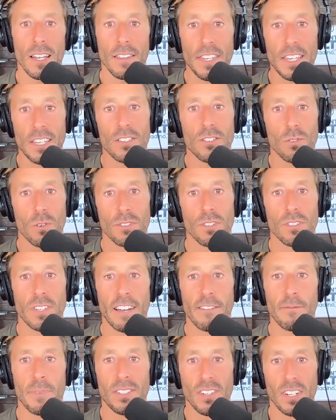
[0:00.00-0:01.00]
These sources
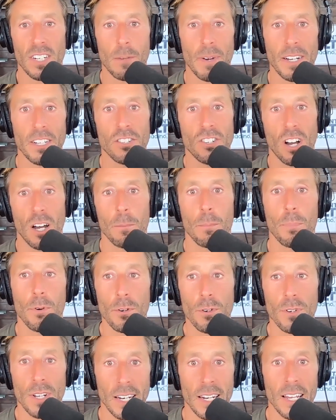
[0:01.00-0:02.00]
have been studied by John
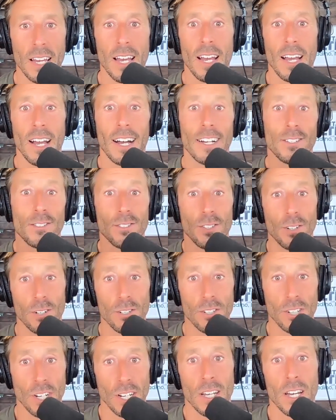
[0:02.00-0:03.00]
Pruden, a
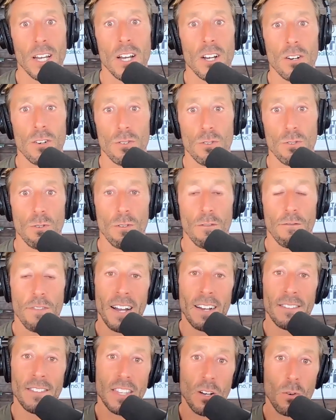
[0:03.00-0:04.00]
surgeon who
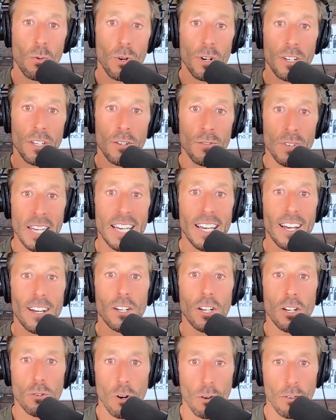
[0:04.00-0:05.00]
found that there were unique
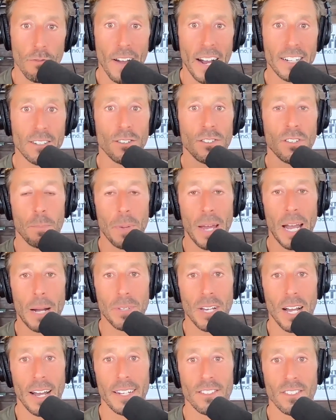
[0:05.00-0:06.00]
growth factors and
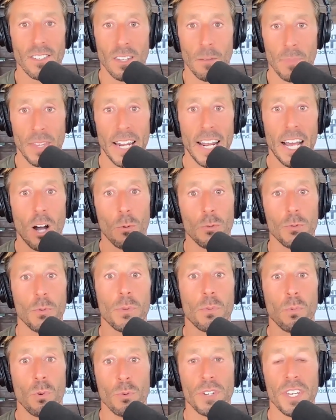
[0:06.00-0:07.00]
peptides in them that helped
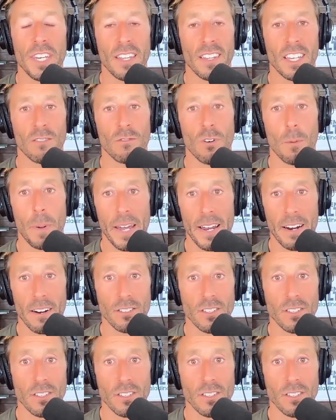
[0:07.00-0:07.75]
with wound healing and repair.